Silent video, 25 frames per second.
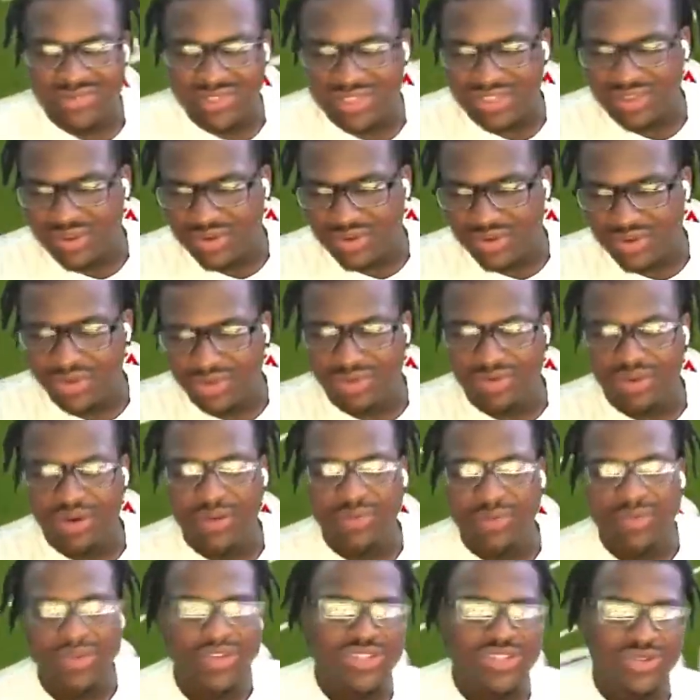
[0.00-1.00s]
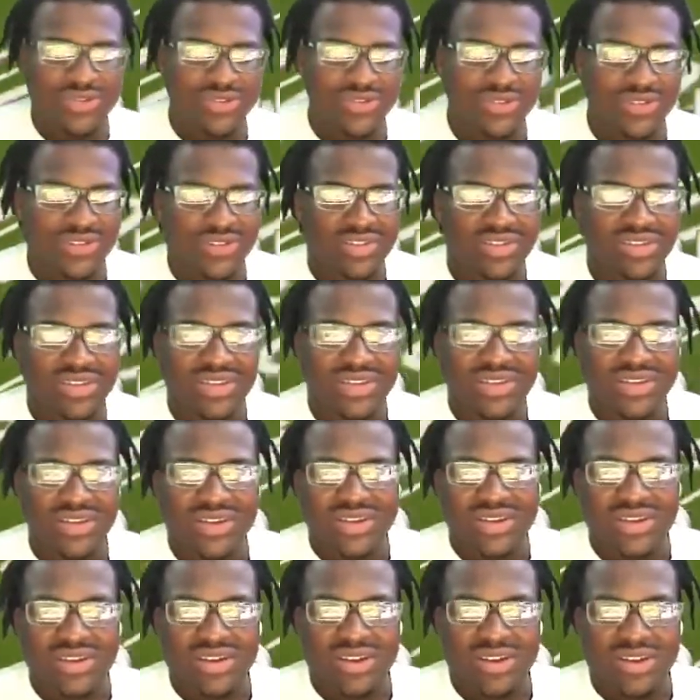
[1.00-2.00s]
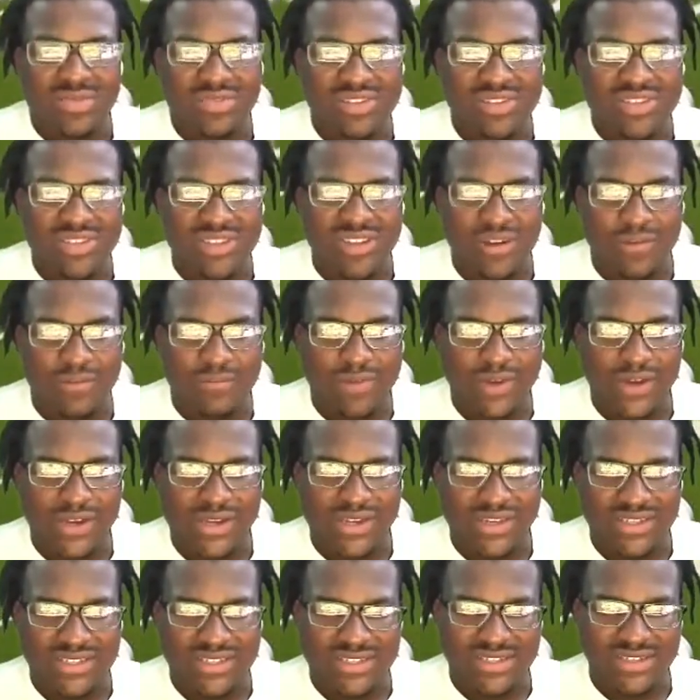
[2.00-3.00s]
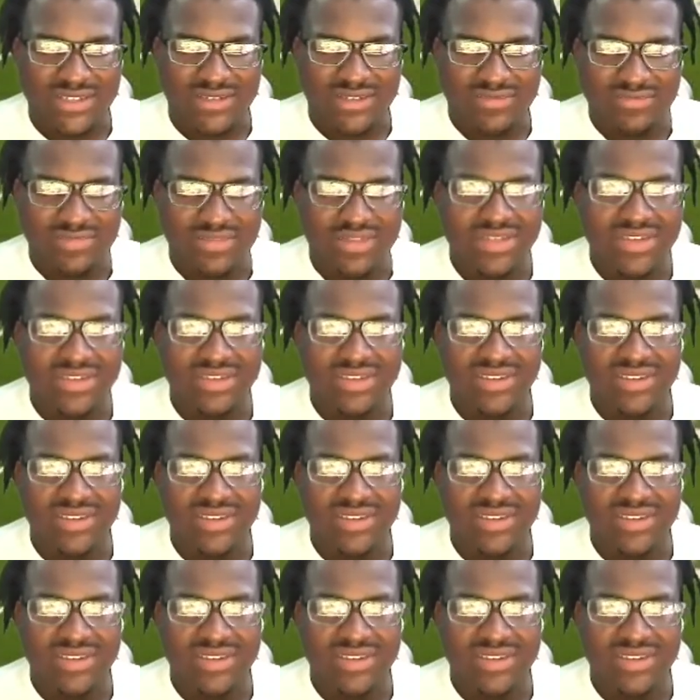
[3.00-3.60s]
It's cool. I'm used to it. I'm used to y'all fucking us up.